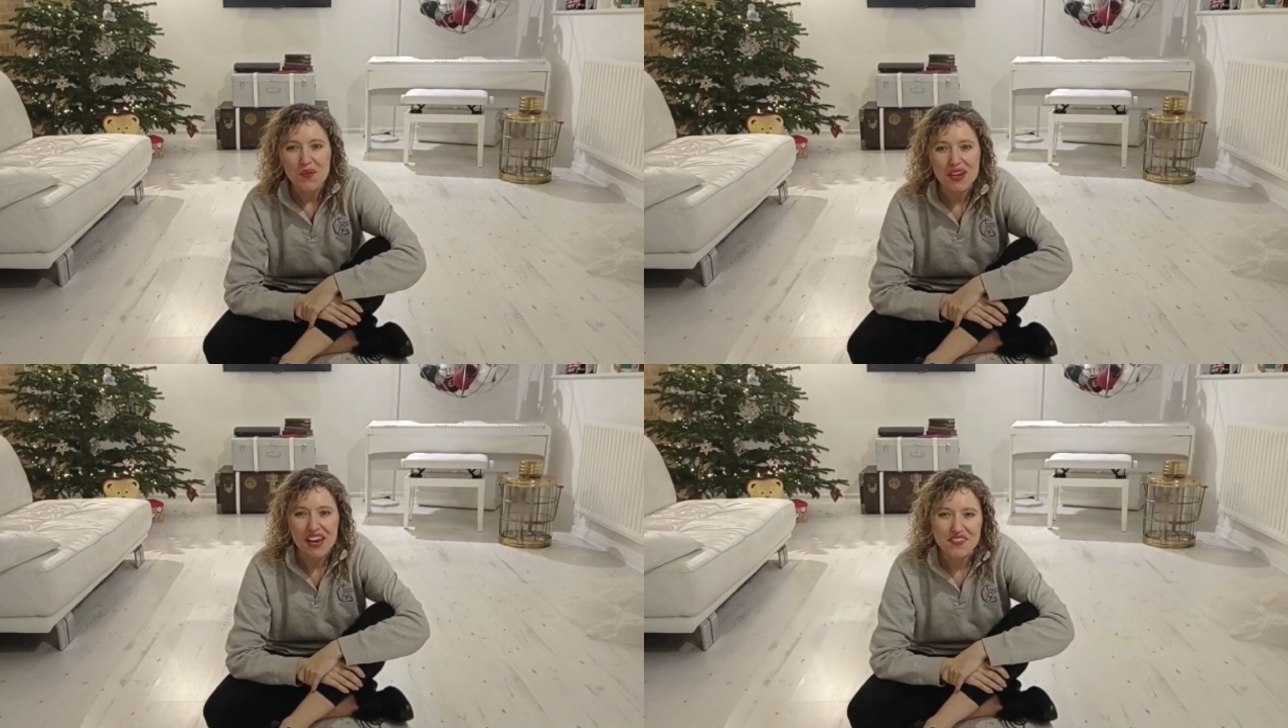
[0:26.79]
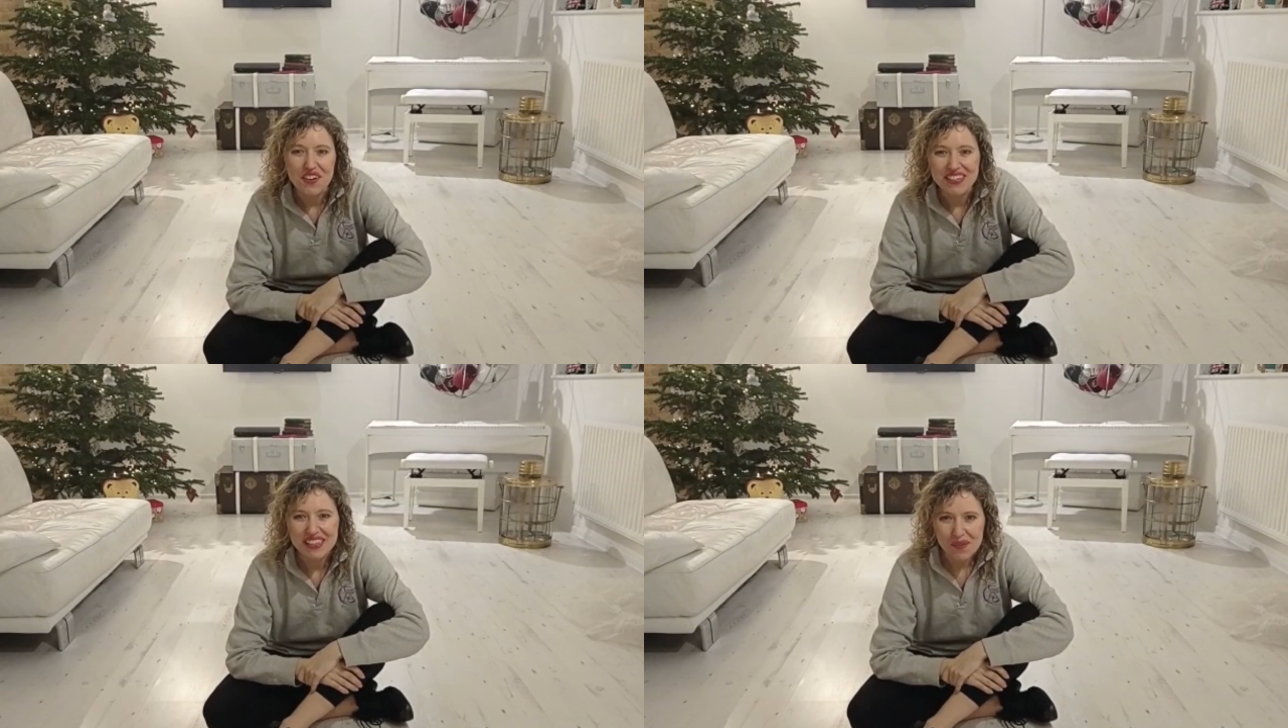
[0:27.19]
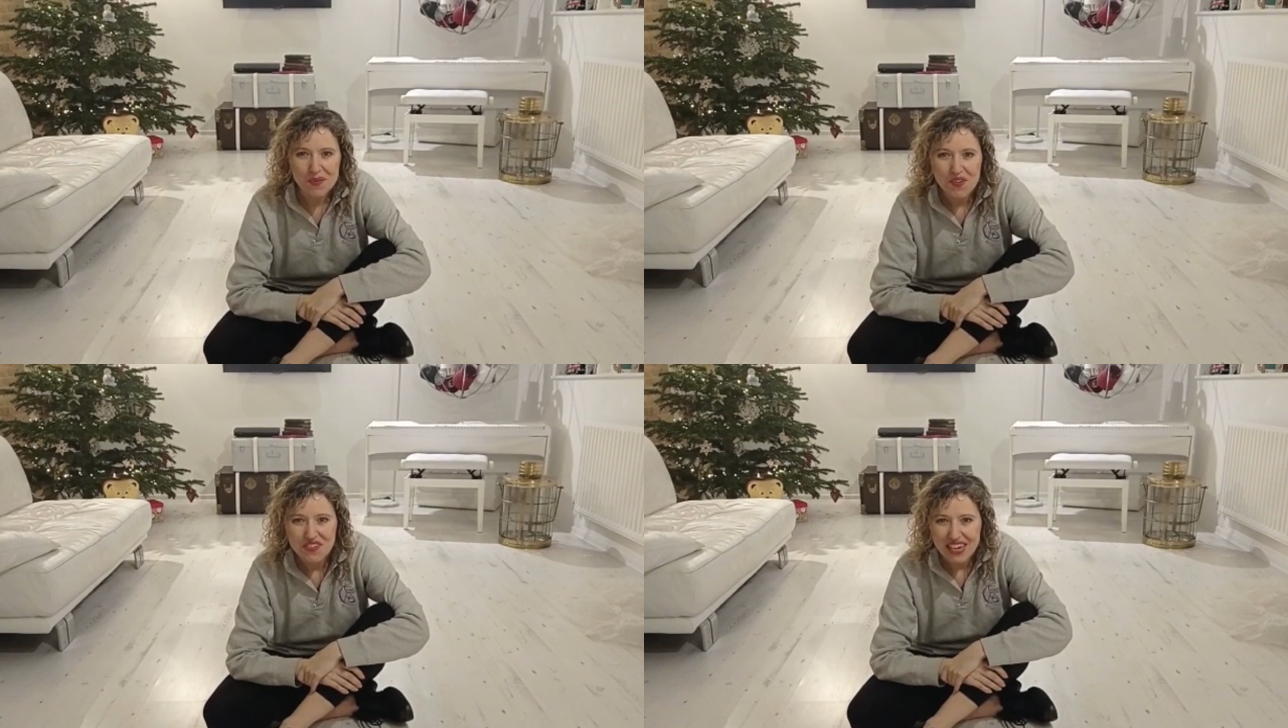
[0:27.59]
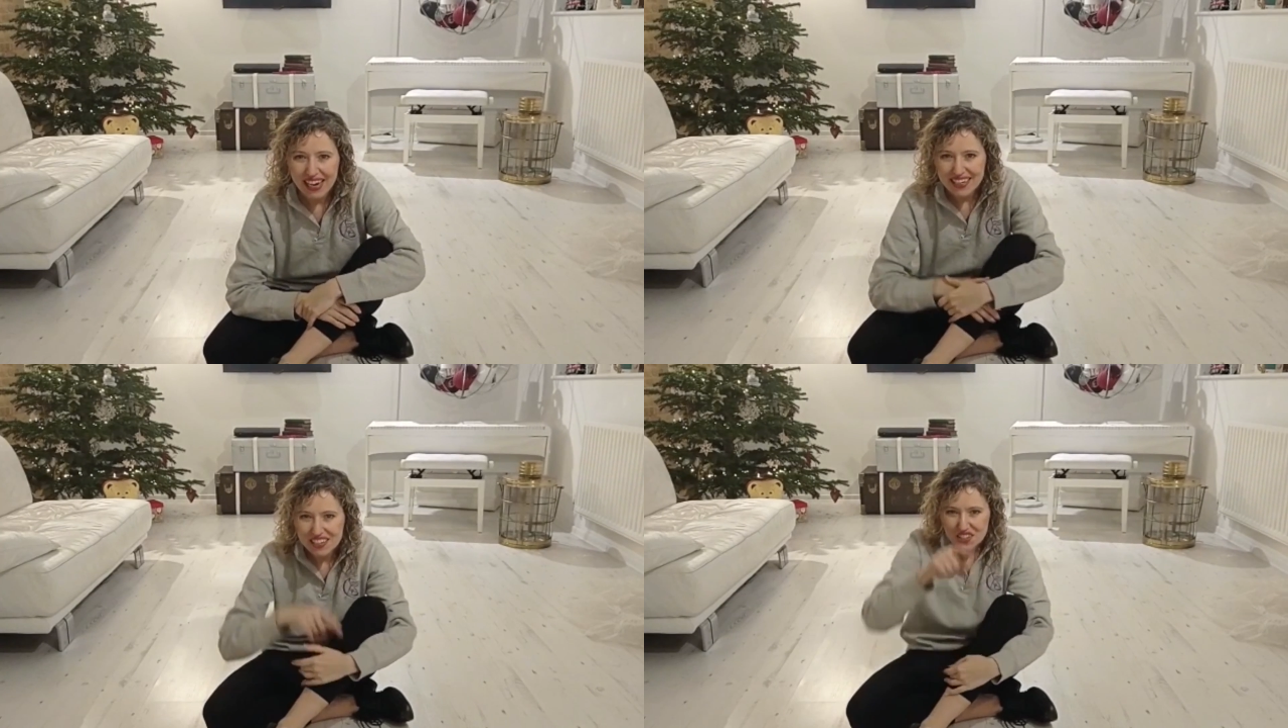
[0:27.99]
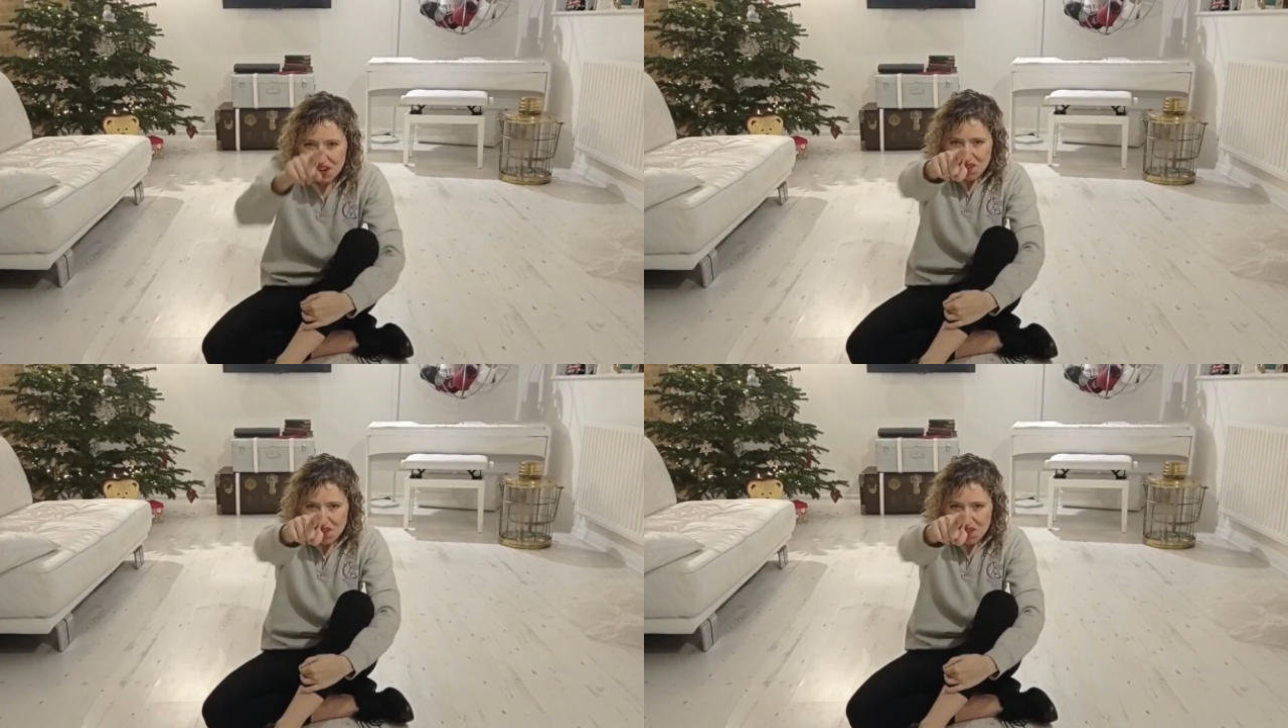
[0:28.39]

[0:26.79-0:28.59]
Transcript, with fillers: we have got a number of challenges